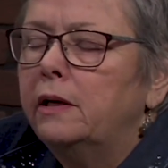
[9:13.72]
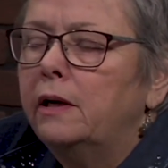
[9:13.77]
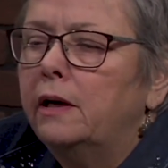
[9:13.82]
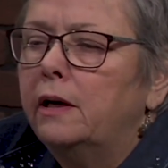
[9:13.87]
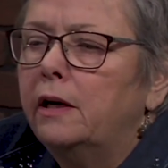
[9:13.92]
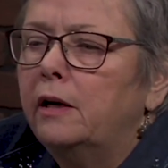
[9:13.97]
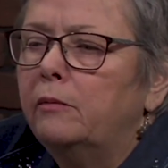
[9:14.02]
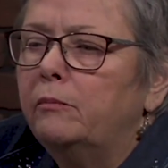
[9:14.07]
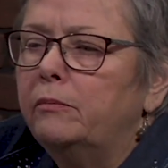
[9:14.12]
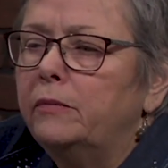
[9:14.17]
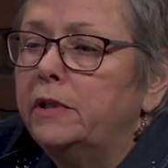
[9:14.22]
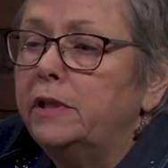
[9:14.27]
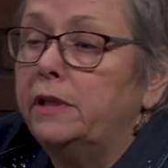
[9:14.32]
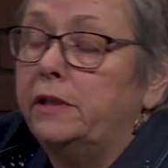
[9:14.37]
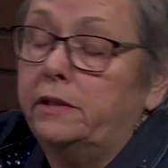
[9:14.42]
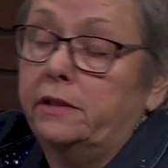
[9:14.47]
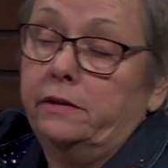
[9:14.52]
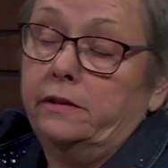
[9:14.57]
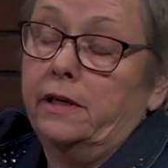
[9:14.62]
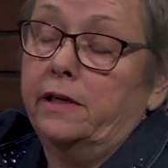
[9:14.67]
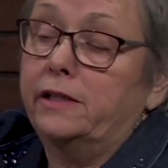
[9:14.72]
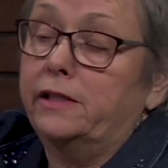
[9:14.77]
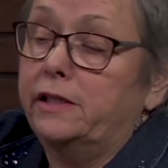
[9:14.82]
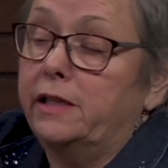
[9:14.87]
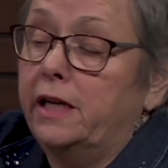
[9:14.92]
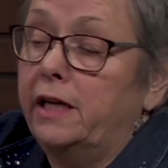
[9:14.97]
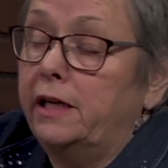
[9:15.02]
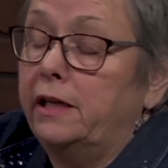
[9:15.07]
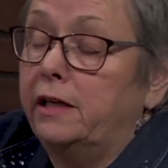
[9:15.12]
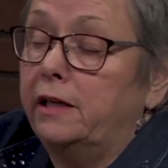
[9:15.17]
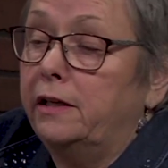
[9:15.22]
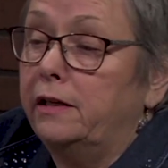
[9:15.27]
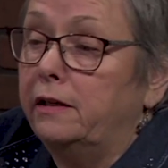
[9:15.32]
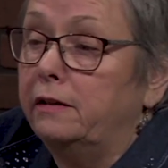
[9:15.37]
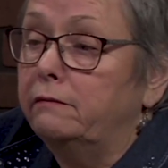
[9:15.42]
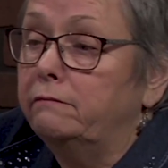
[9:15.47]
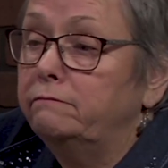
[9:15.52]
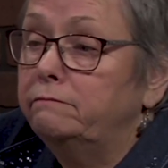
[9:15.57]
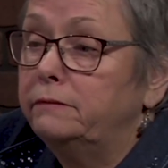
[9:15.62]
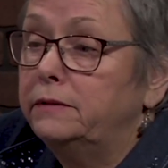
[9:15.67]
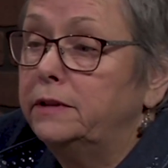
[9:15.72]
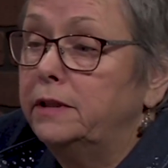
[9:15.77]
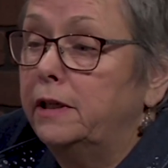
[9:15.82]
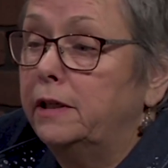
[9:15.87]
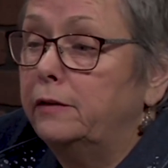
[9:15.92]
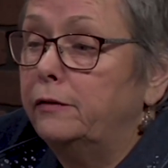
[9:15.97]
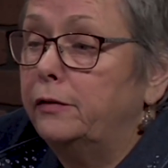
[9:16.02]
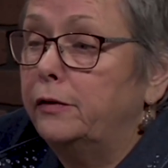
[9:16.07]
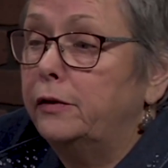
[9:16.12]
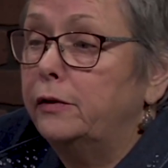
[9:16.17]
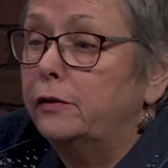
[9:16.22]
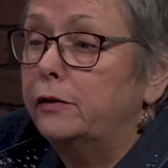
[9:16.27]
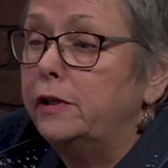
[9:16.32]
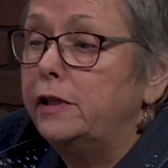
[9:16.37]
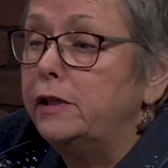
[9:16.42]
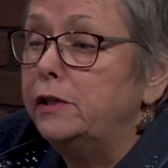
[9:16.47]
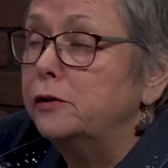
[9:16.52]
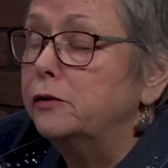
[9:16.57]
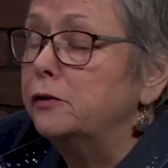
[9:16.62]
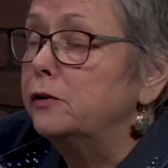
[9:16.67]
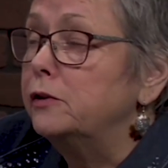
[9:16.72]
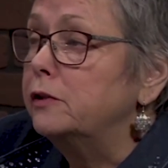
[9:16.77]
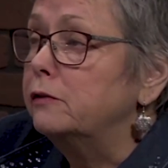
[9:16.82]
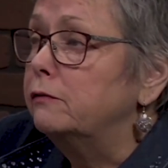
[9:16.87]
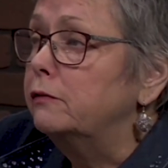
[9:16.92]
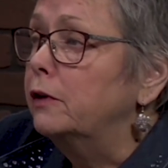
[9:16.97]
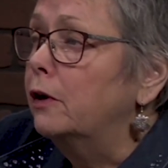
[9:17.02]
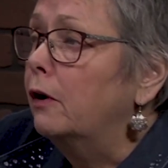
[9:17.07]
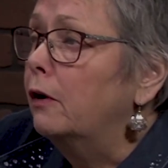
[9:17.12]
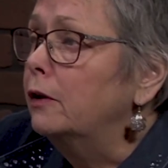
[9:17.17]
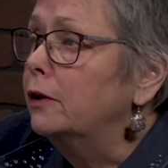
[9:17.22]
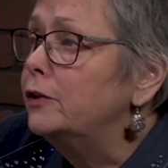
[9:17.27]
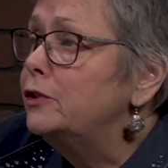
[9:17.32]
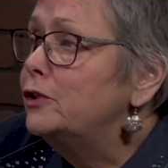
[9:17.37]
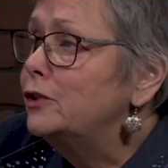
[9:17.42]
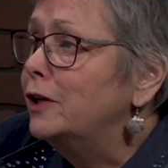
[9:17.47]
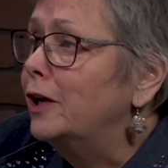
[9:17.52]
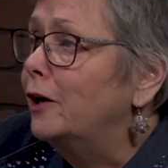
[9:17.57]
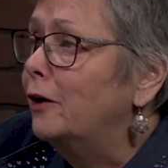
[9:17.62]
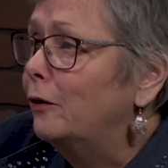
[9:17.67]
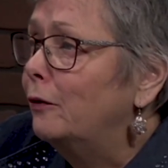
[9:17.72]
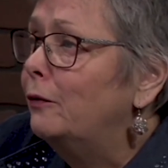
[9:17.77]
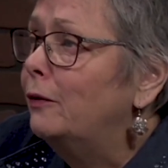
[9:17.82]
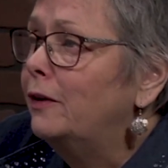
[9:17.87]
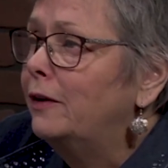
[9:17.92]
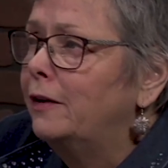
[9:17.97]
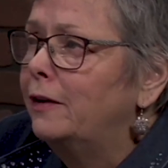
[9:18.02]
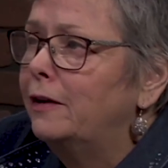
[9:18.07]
It does take in kind of 30 years of knowledge now.